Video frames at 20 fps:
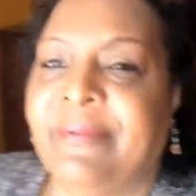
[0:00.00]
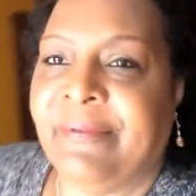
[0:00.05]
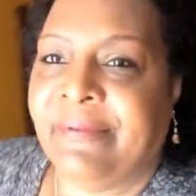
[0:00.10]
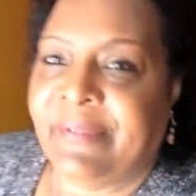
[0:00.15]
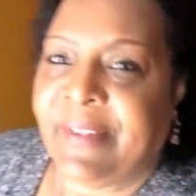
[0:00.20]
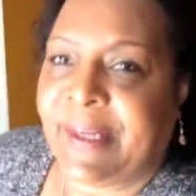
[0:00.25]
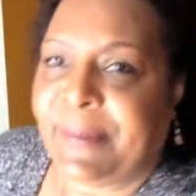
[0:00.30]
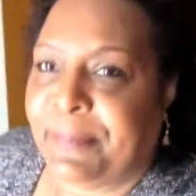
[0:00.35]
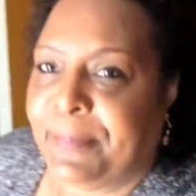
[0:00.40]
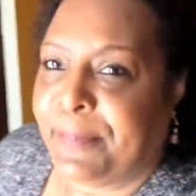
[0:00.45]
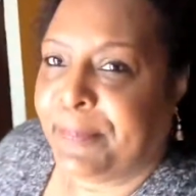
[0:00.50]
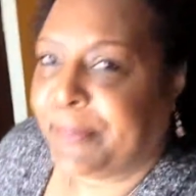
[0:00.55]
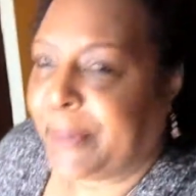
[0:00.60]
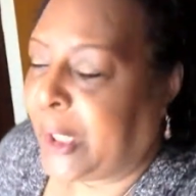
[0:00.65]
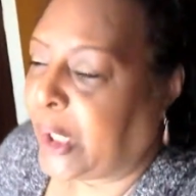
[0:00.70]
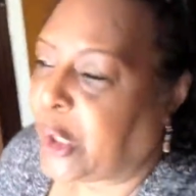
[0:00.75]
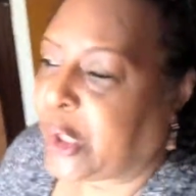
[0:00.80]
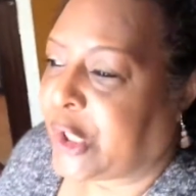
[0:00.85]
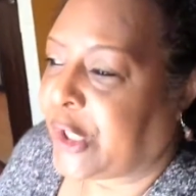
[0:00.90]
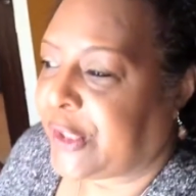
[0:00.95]
Fun
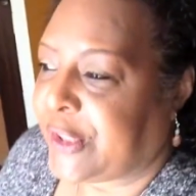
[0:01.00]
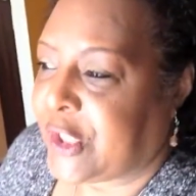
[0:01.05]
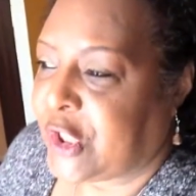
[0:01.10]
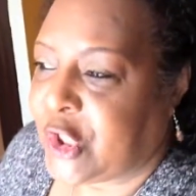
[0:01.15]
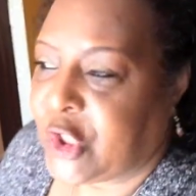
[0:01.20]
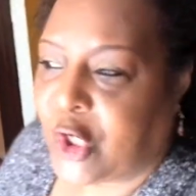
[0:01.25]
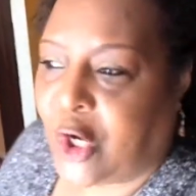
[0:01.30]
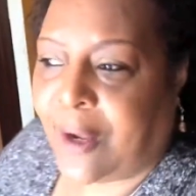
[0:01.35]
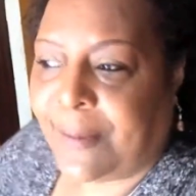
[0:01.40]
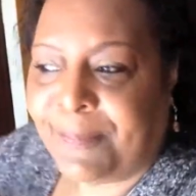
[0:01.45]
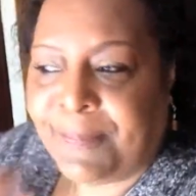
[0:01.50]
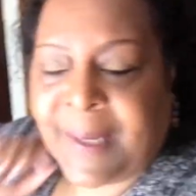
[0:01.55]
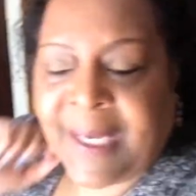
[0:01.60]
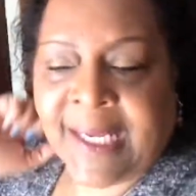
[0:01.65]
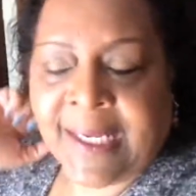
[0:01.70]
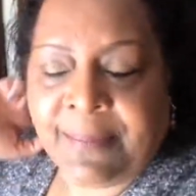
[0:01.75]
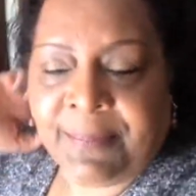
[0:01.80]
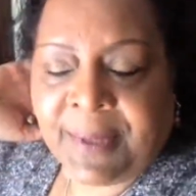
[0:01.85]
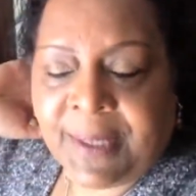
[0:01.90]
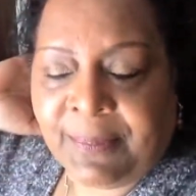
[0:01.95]
perk of the job,
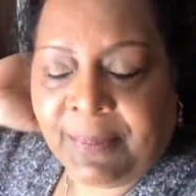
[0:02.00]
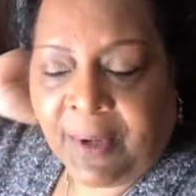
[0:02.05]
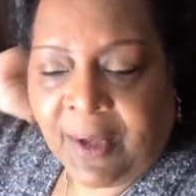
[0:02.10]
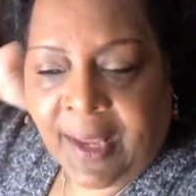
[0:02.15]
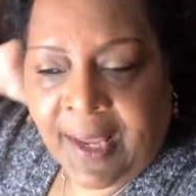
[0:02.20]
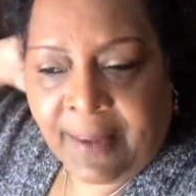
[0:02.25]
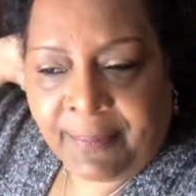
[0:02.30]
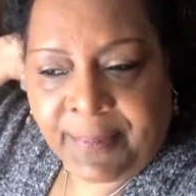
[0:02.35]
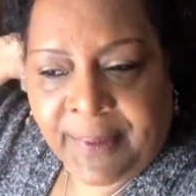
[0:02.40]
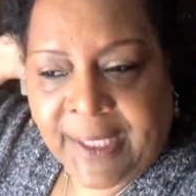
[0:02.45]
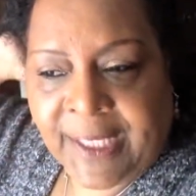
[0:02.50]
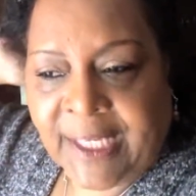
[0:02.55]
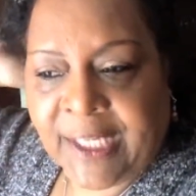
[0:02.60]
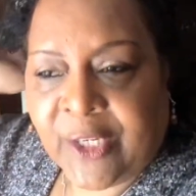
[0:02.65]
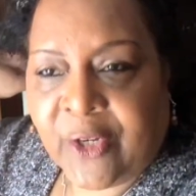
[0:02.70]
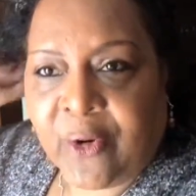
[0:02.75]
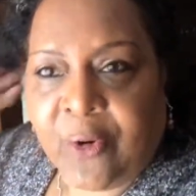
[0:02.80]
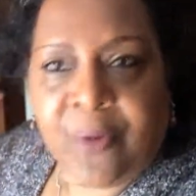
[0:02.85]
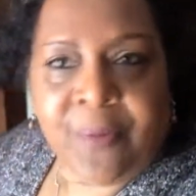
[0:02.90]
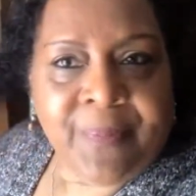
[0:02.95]
making people happy, you
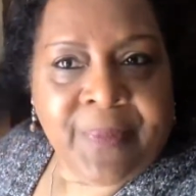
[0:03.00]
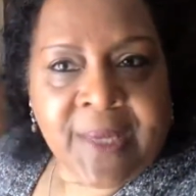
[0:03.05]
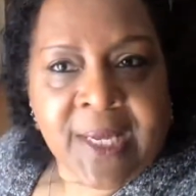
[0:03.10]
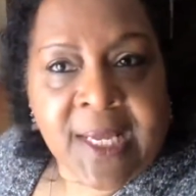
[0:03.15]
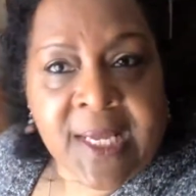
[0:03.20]
know?